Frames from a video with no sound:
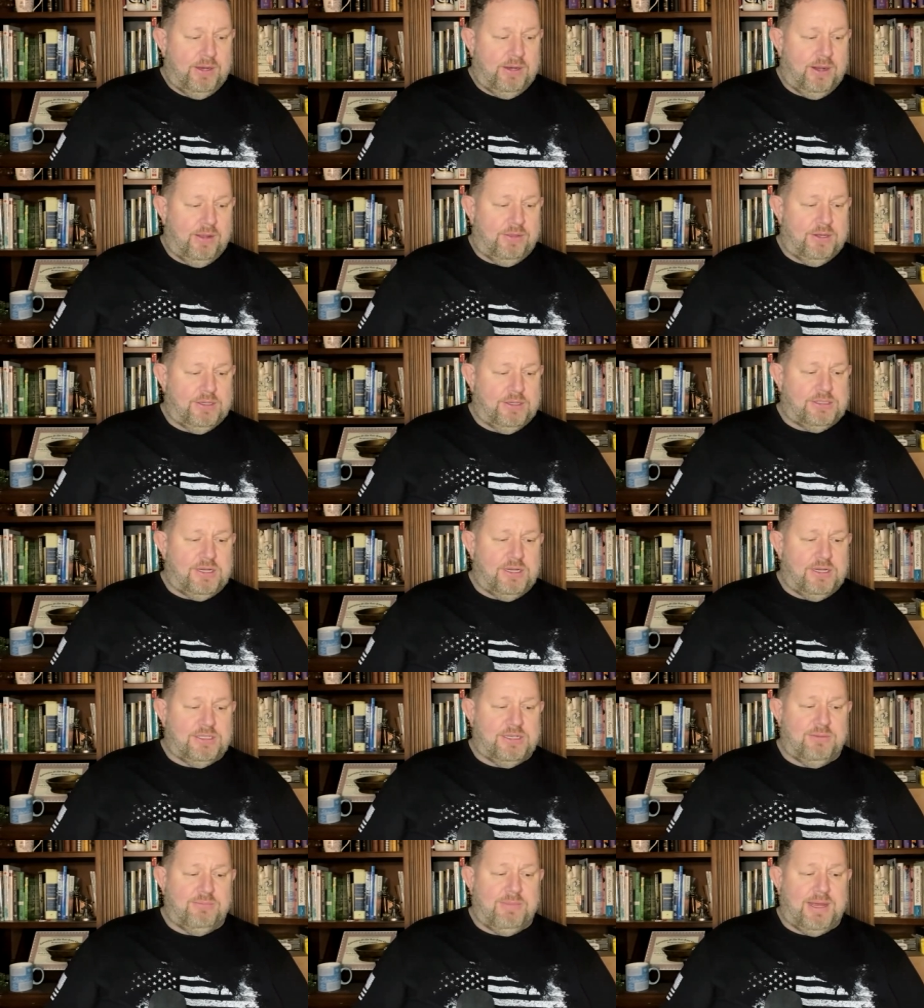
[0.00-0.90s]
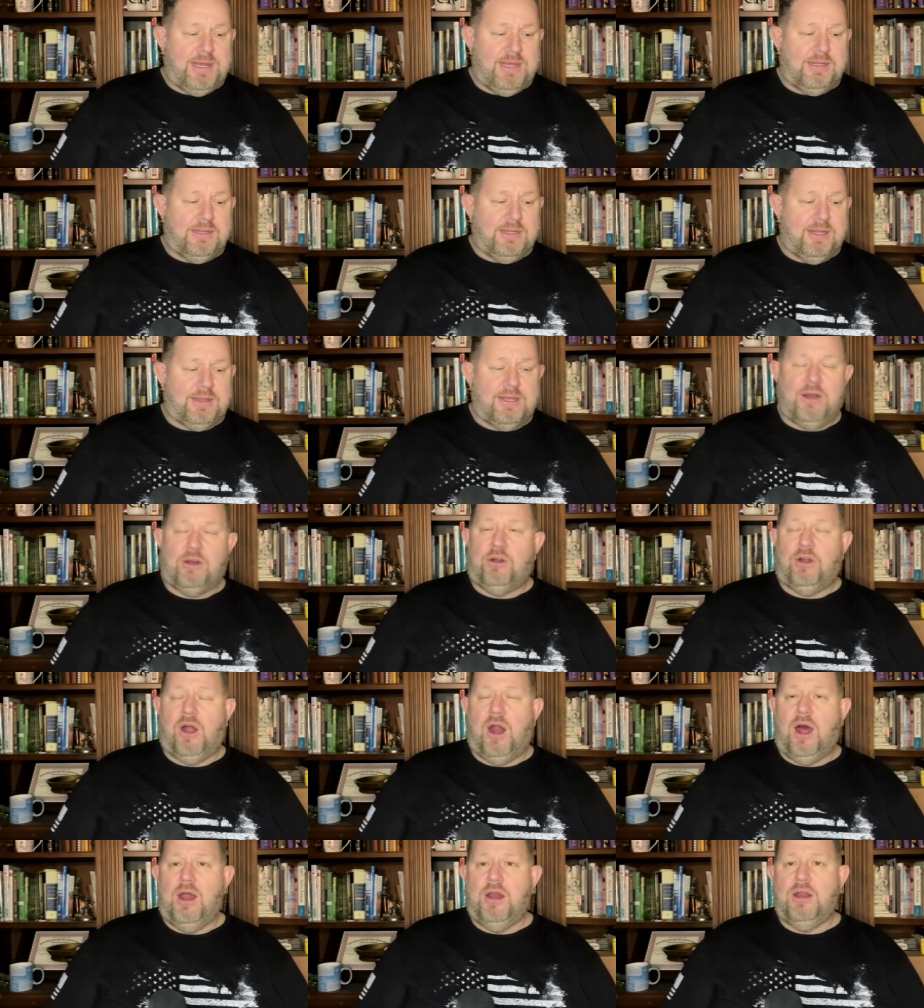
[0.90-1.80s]
Now, this doesn't mean that there
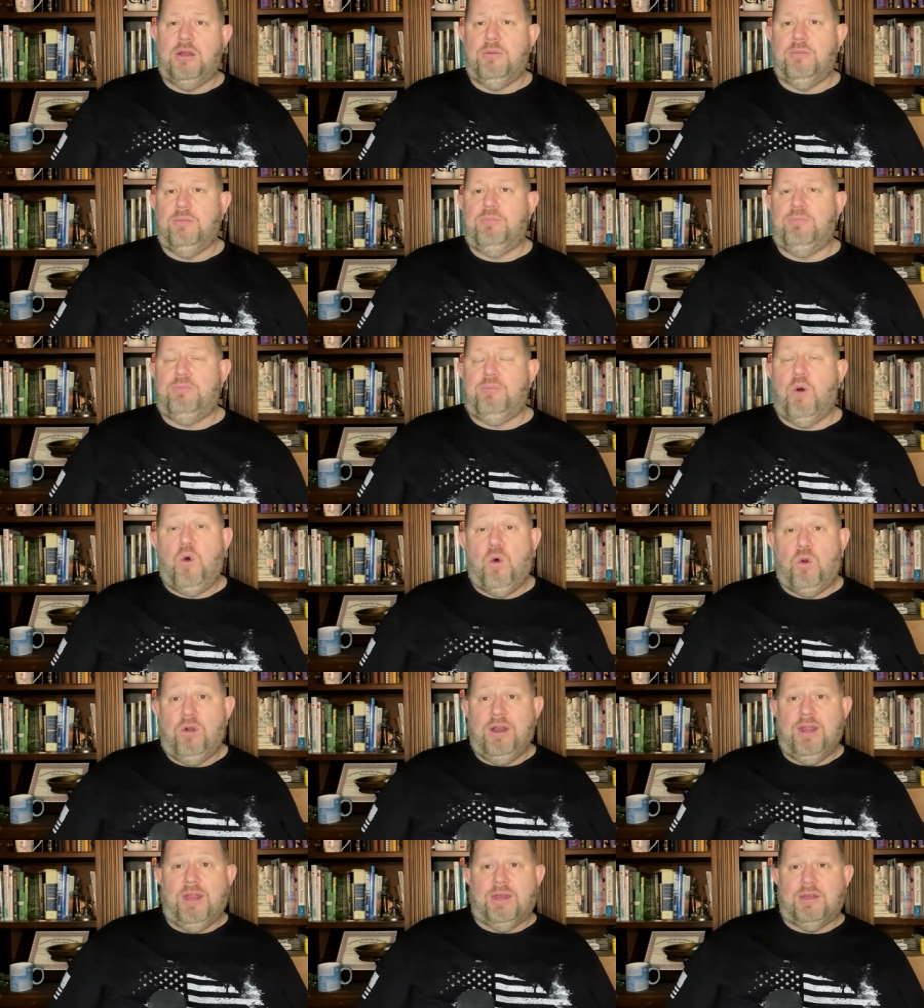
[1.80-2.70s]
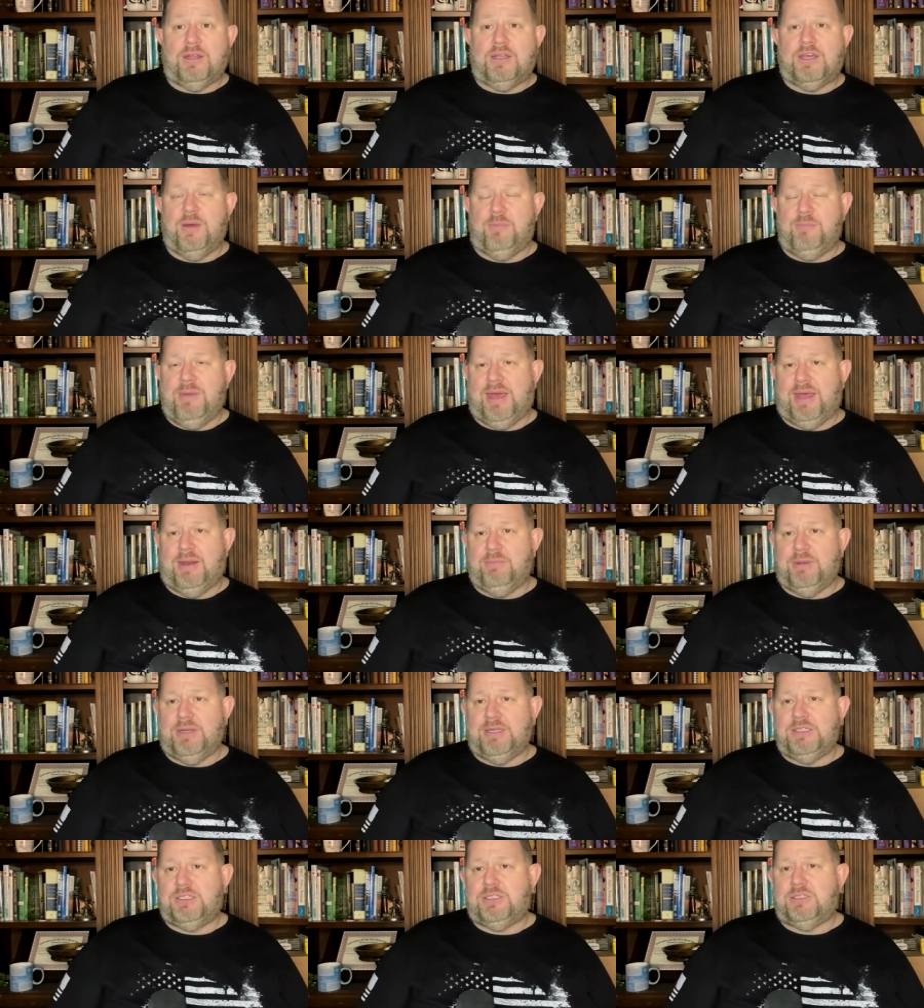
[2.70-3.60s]
are unimportant
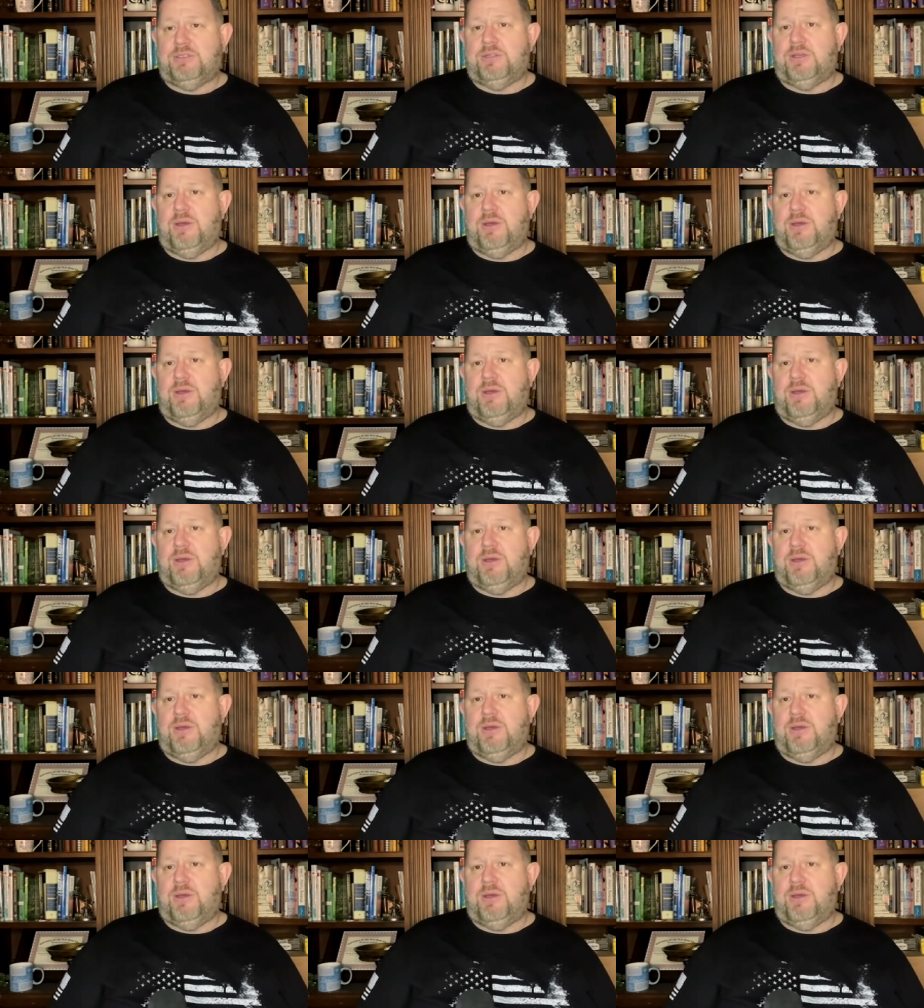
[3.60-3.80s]
commandments,